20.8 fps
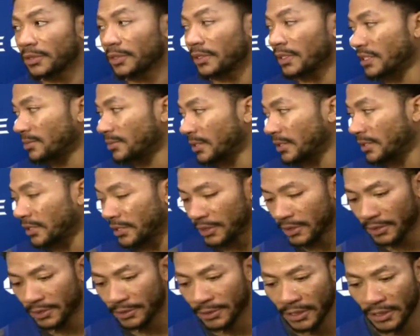That's been it.
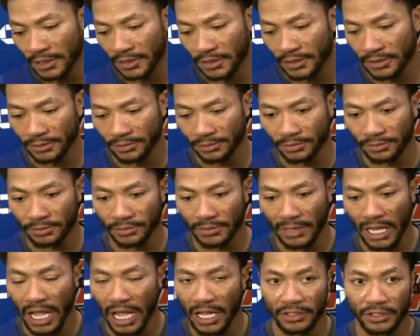Um,
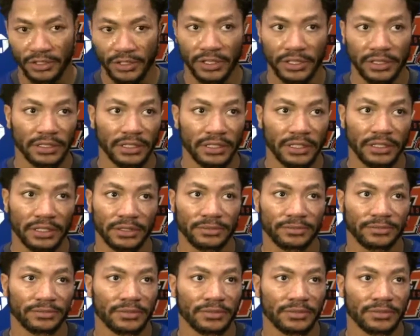hydrating, um,